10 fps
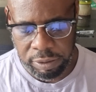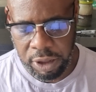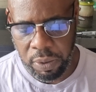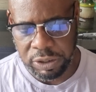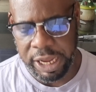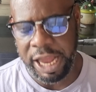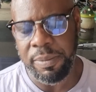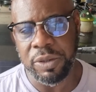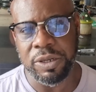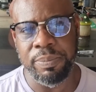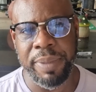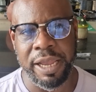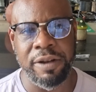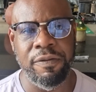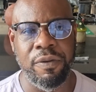Those animals are
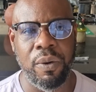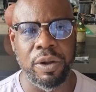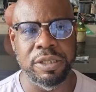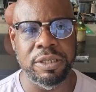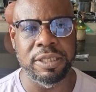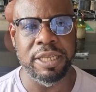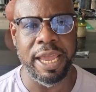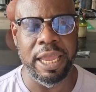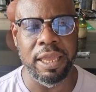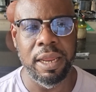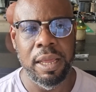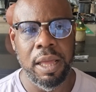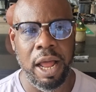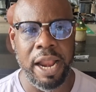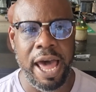being forced to take
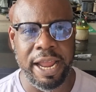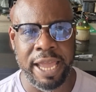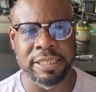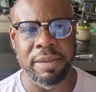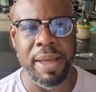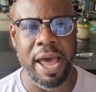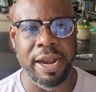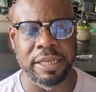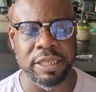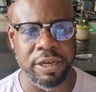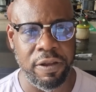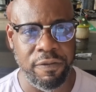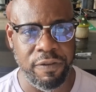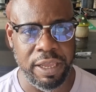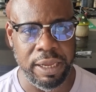a lot of antibiotics in
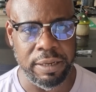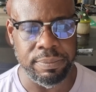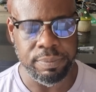their feed.